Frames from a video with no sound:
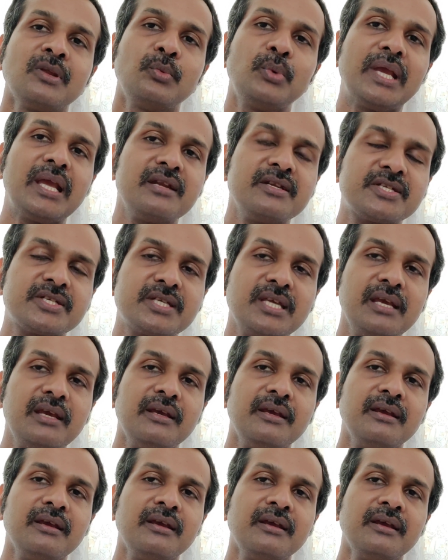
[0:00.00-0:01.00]
We can
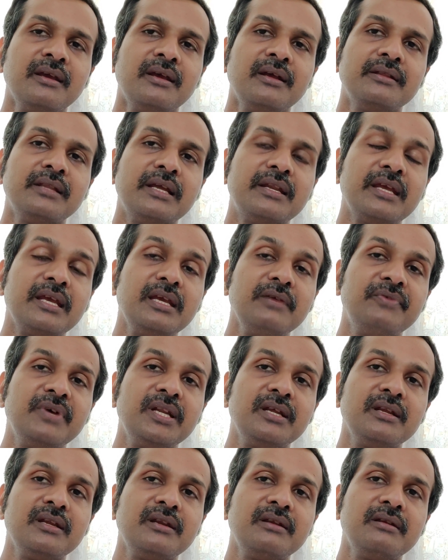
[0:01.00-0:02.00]
see that
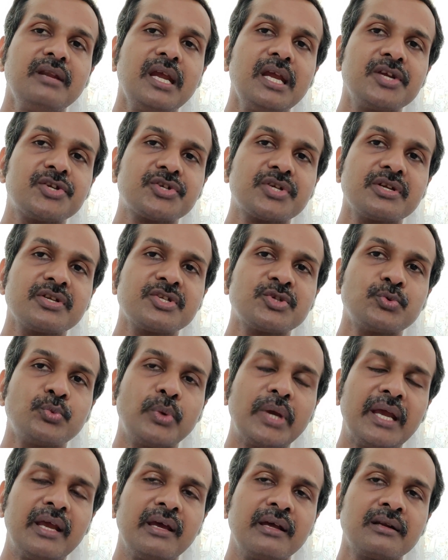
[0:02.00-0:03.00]
even in nations
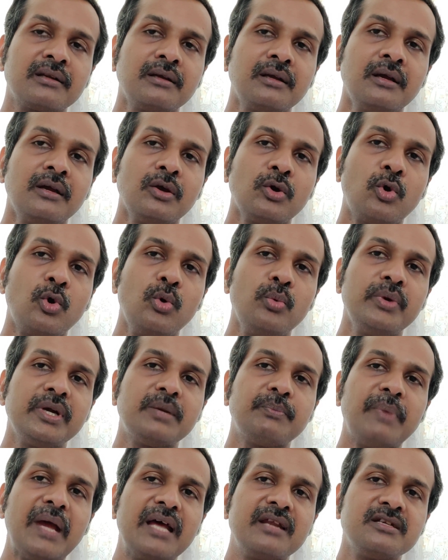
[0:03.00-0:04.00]
where
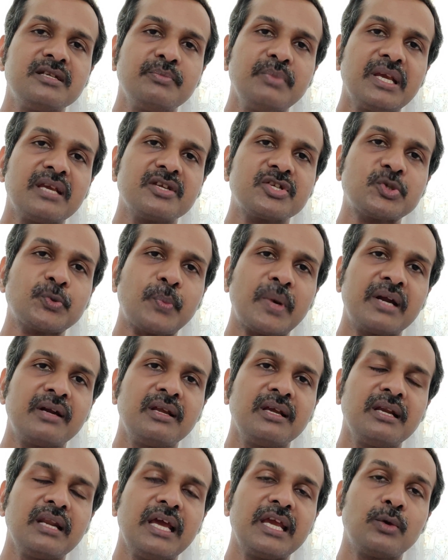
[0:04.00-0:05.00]
COVID pandemic is
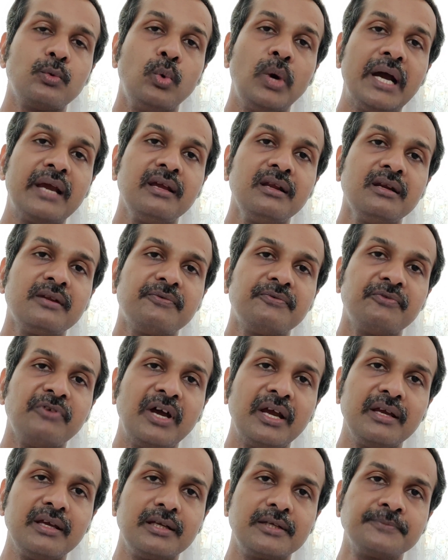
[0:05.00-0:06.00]
spreading like
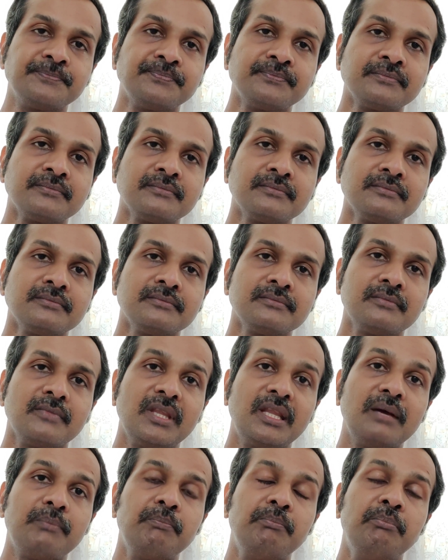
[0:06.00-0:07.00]
wildfire,
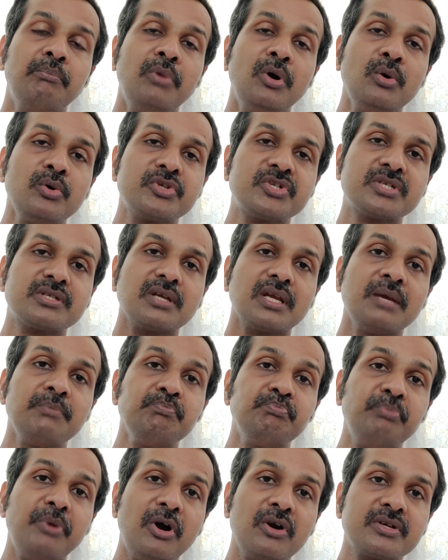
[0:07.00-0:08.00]
the most
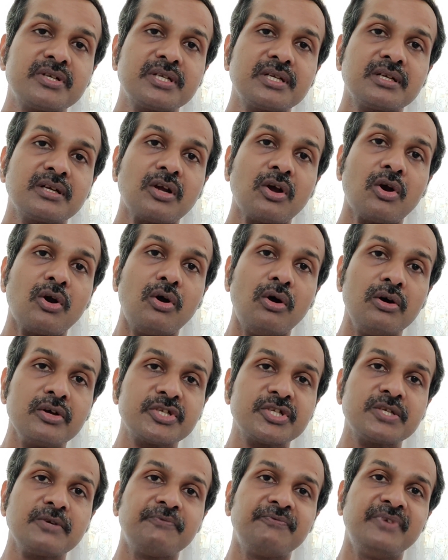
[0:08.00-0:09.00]
important
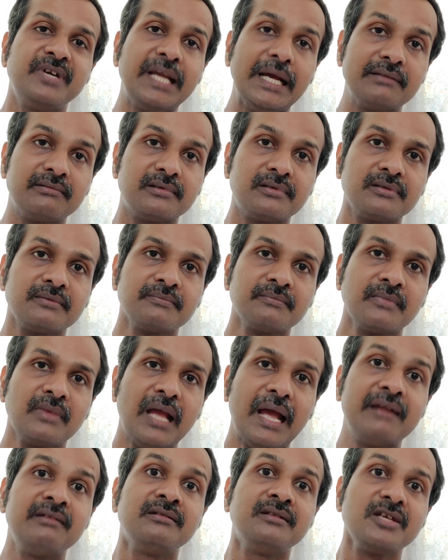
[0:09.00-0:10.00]
cause of death
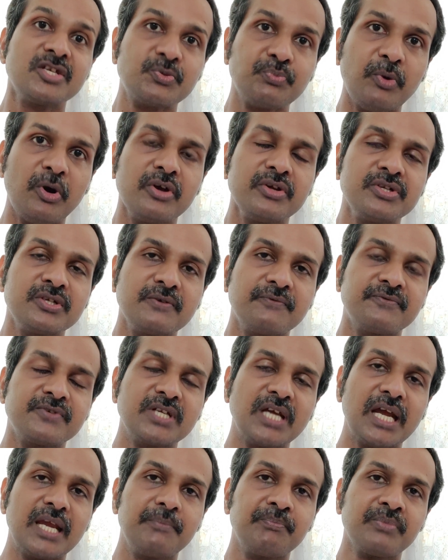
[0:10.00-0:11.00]
at this point of
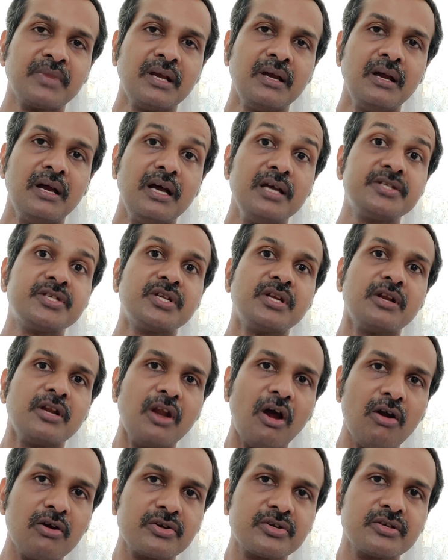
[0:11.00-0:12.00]
time is
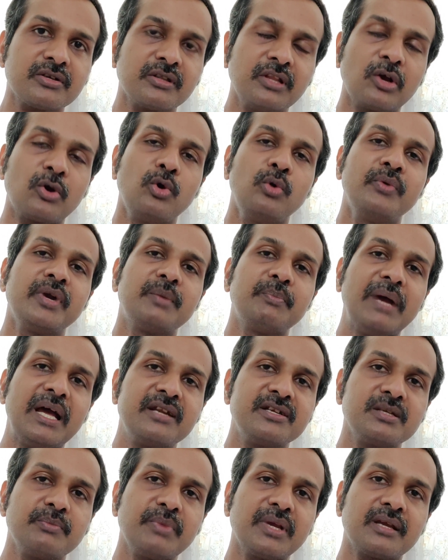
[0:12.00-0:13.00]
not the COVID
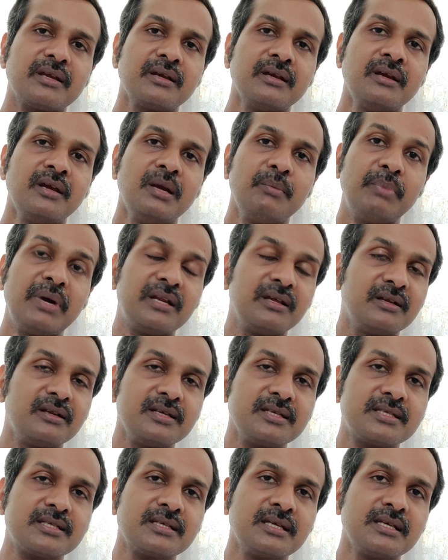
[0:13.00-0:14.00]
pandemic, but it
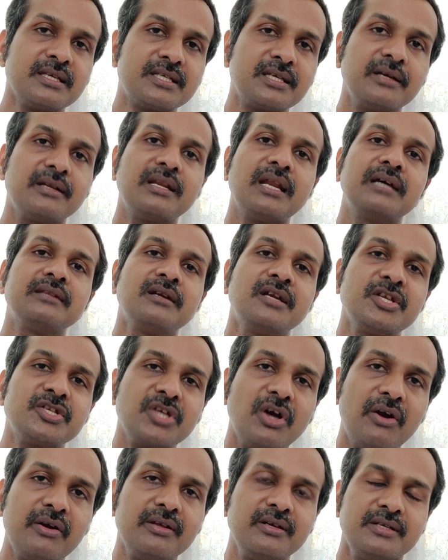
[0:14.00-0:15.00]
is certain other
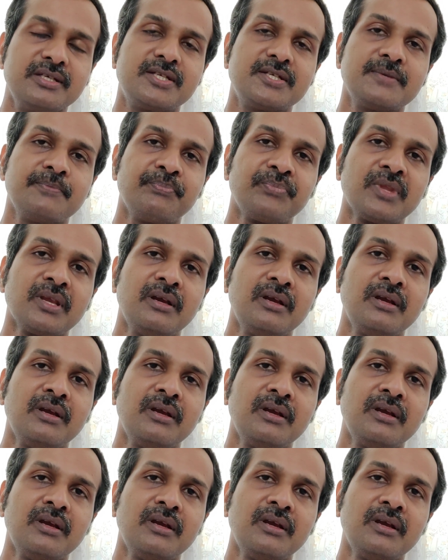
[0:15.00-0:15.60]
disorders.